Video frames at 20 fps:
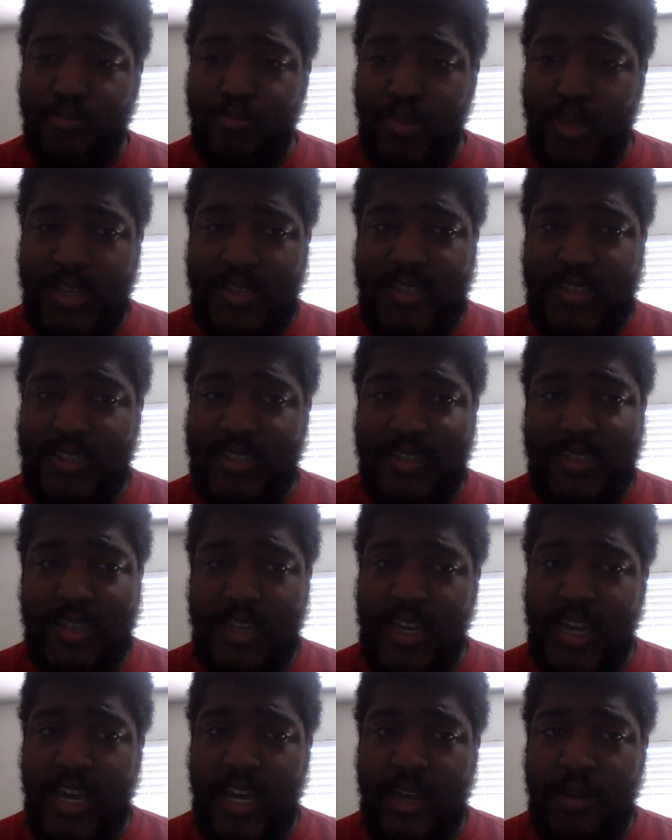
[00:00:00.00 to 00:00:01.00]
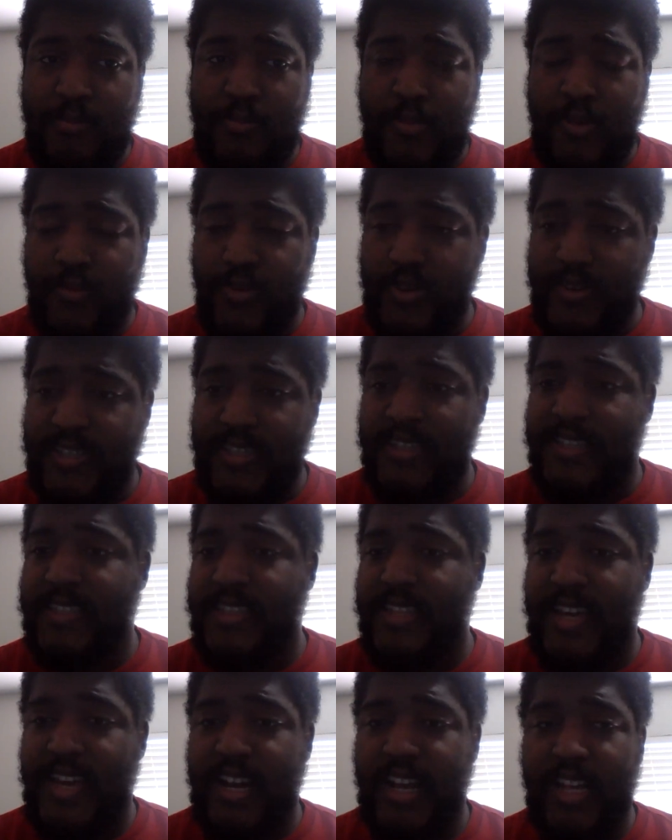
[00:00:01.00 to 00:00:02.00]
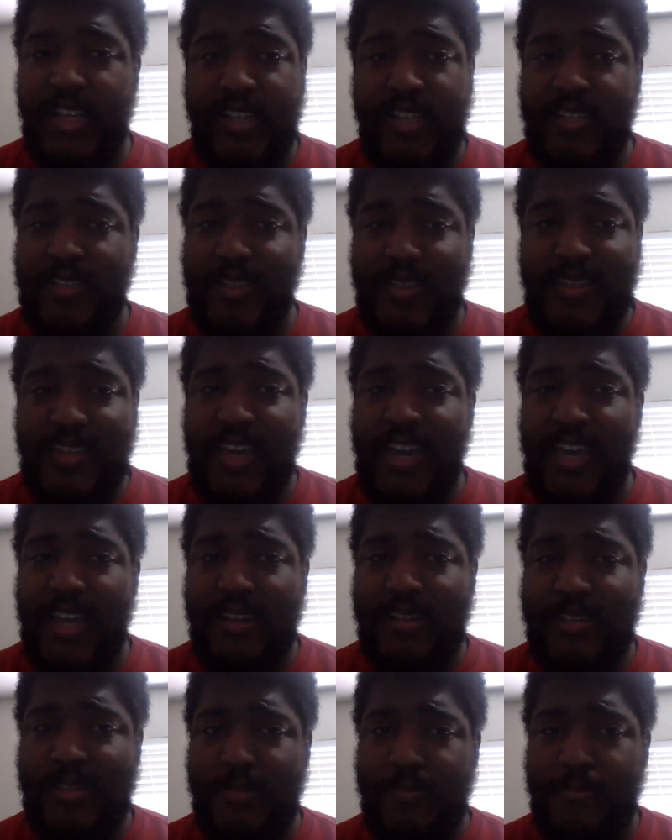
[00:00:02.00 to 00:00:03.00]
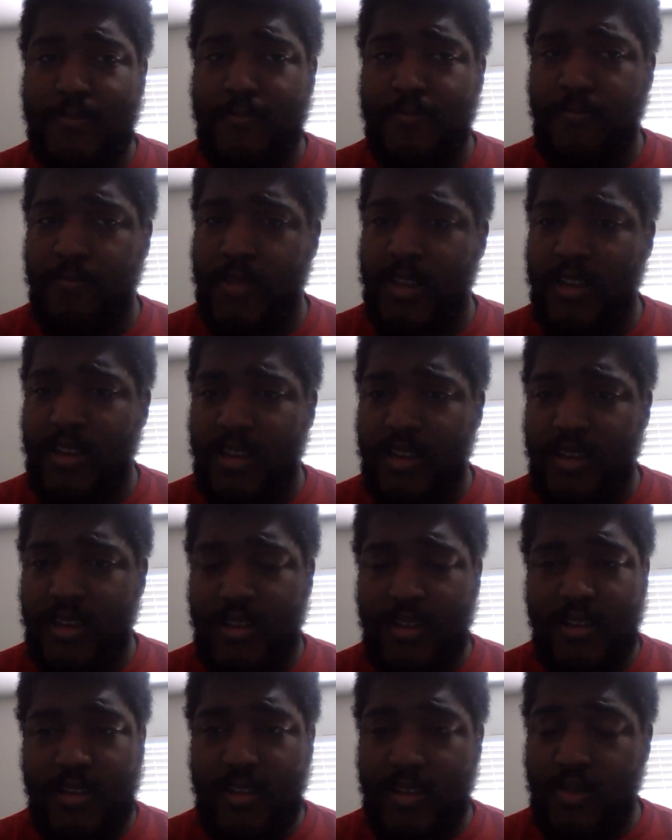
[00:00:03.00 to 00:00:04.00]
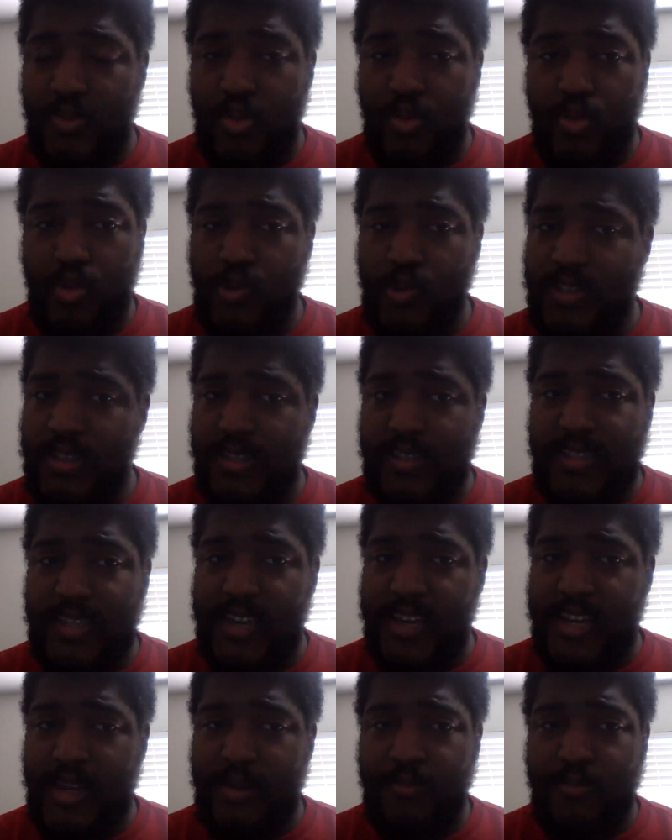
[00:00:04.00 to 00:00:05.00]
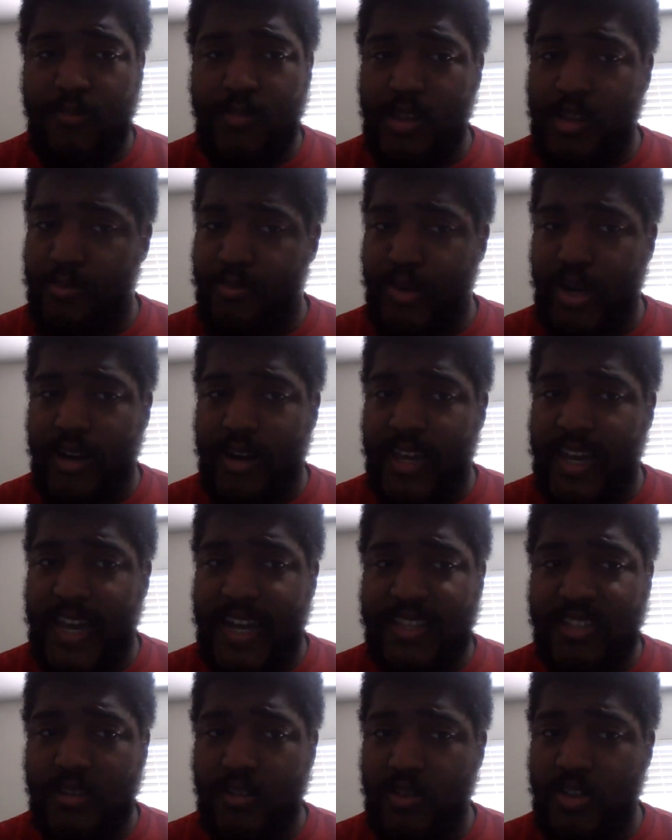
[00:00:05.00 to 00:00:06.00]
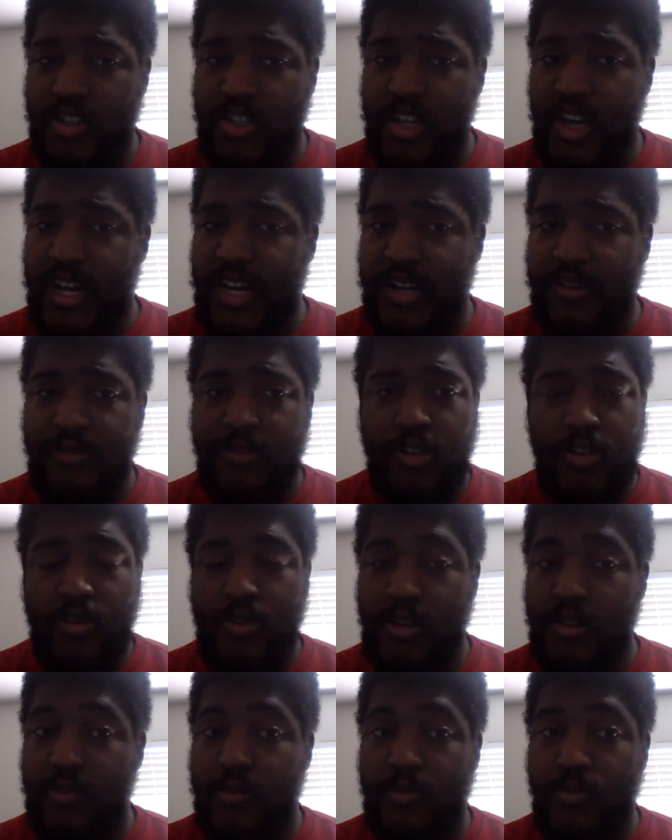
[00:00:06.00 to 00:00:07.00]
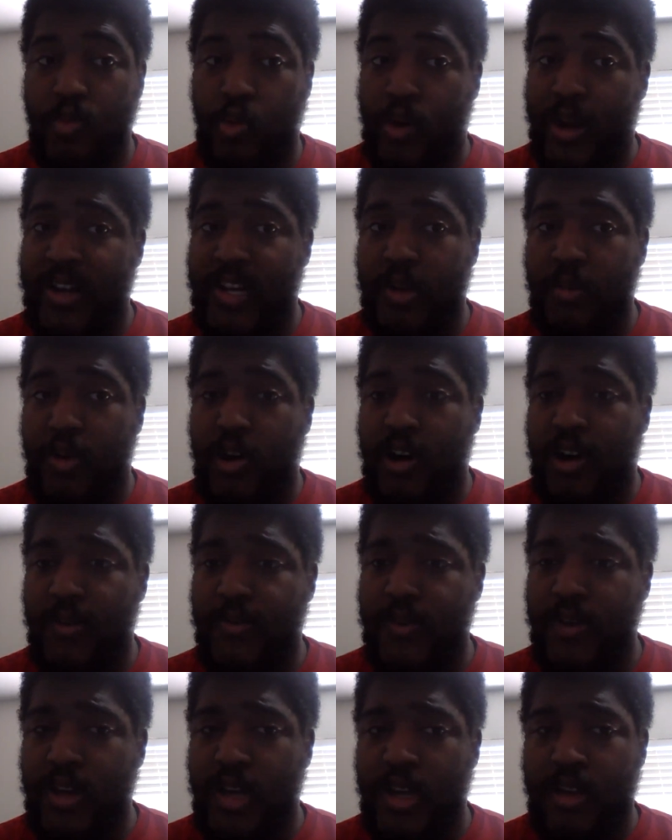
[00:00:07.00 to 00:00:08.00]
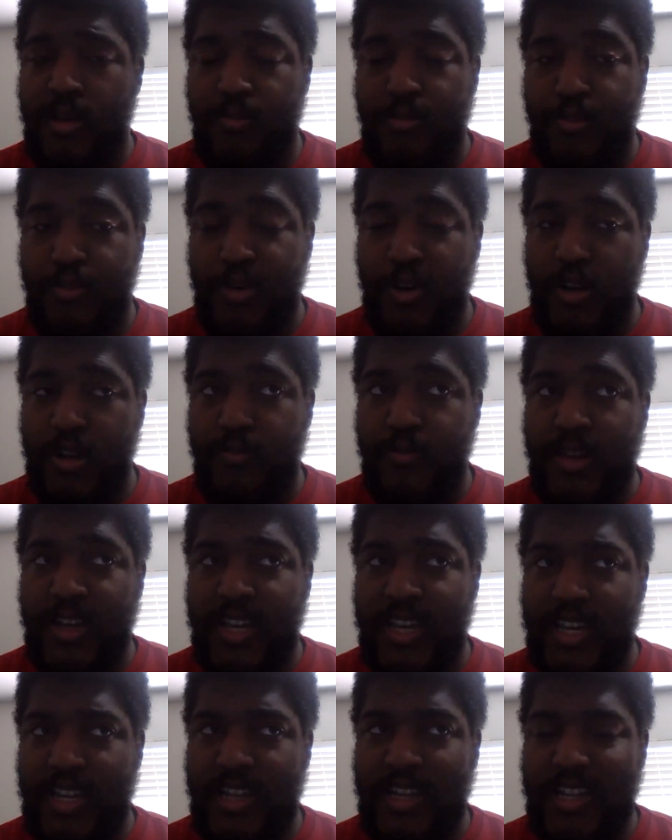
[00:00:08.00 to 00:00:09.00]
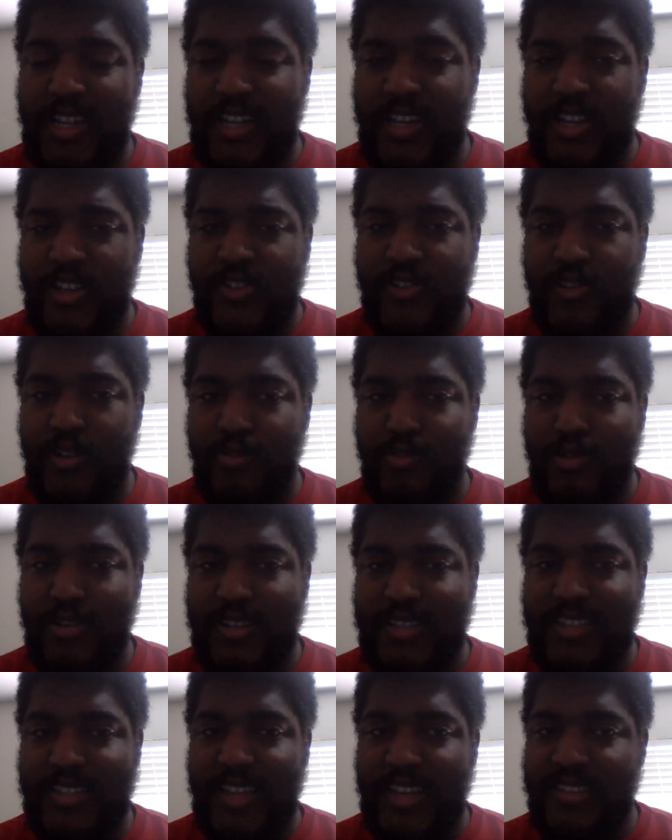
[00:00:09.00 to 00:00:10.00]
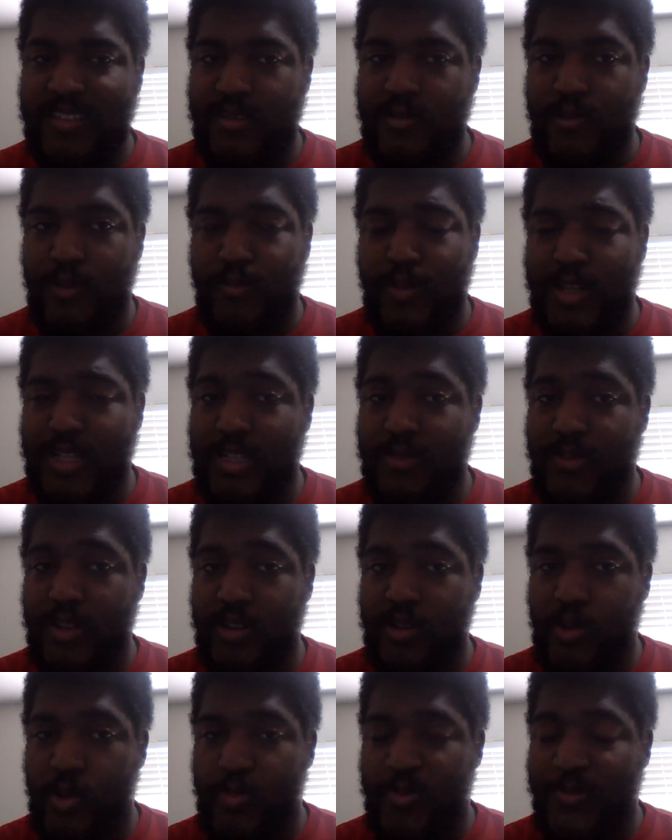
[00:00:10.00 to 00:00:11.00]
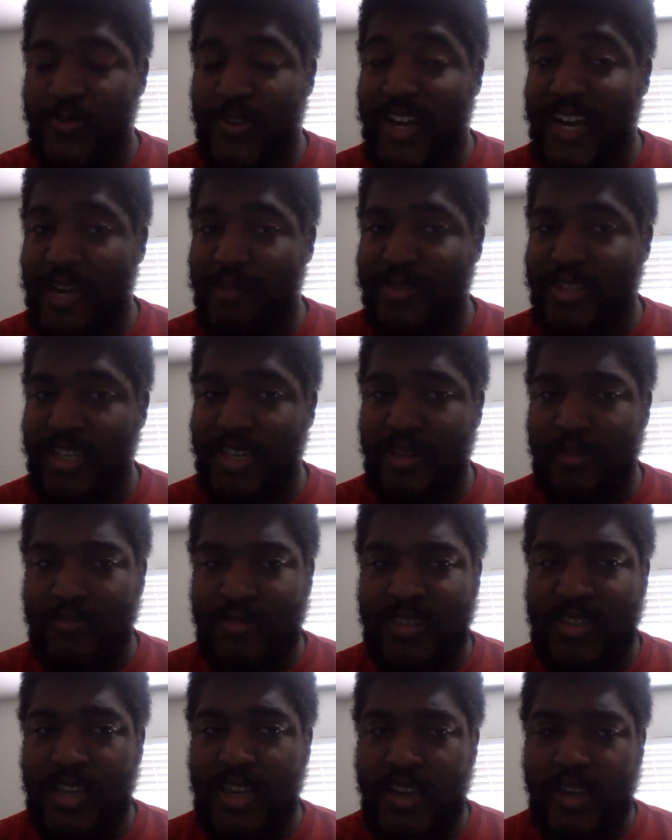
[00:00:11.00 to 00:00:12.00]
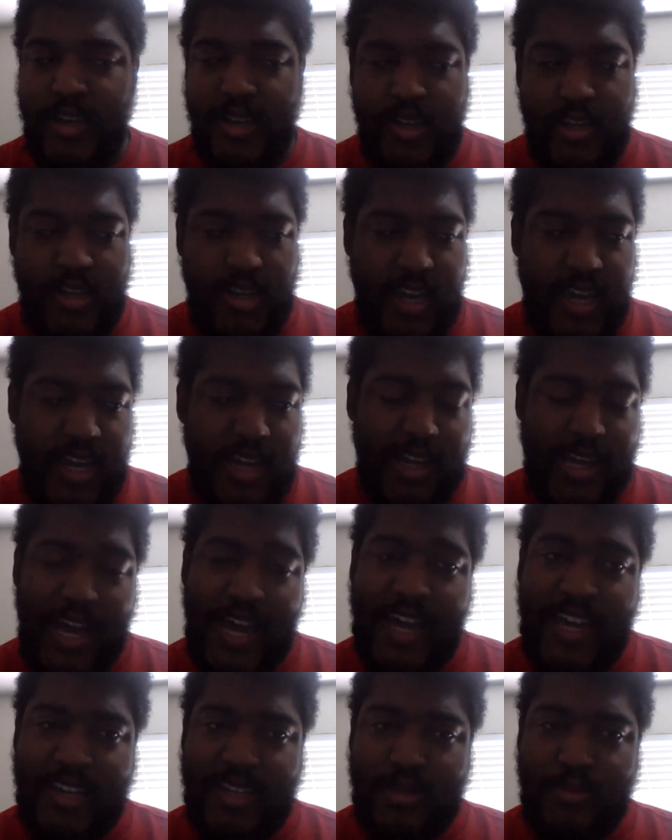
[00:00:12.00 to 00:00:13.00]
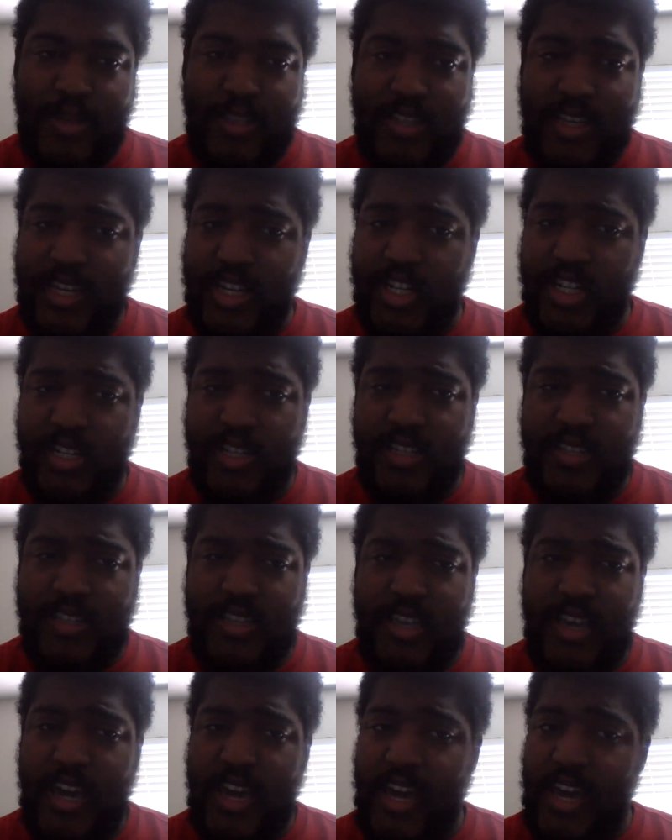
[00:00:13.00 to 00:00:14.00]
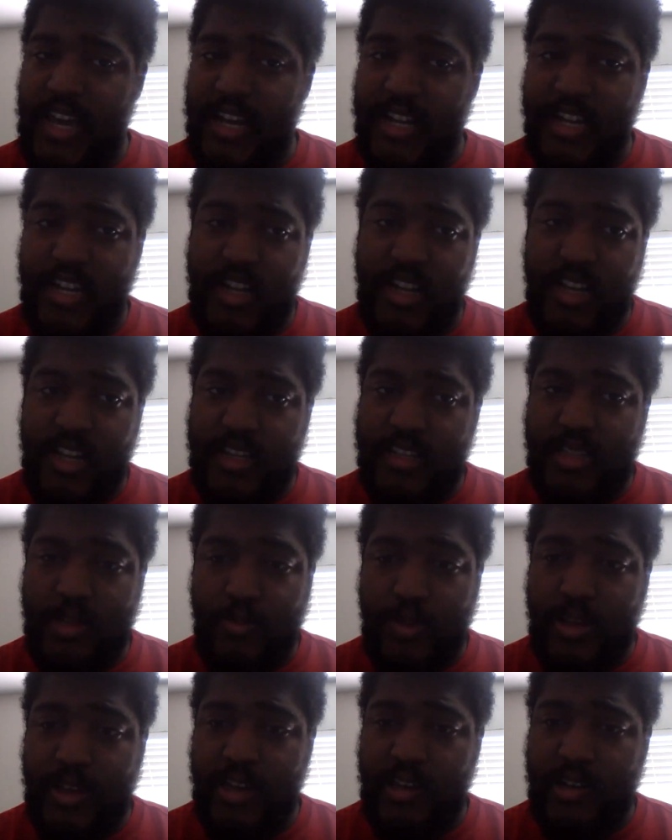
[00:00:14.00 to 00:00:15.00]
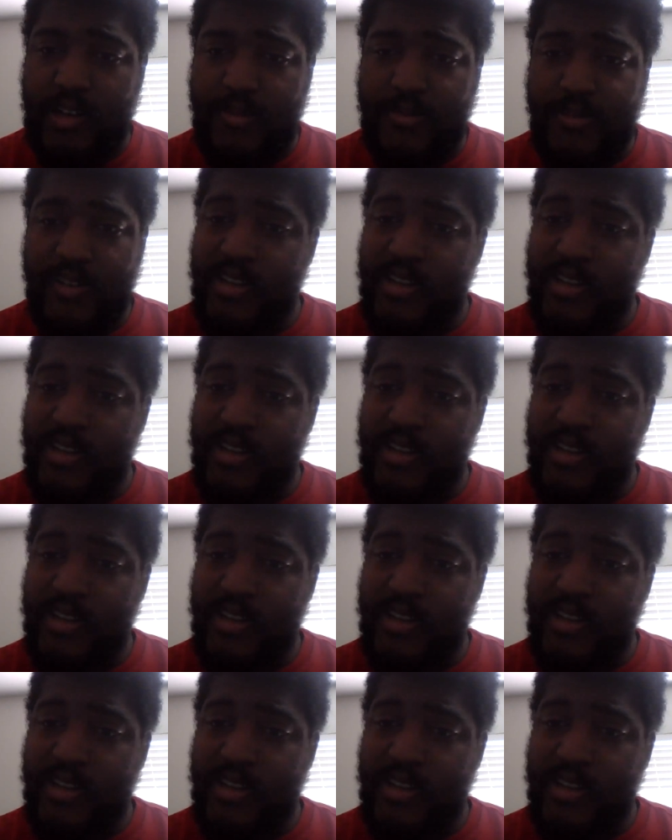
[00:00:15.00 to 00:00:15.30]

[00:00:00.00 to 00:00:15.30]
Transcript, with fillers: This is the game for Cincinnati. This is it. You lose this game, the Bearcats are done. You can write them off, put them in the history books next to a bunch of other Group of Five teams that had high expectations and didn't get to the playoff.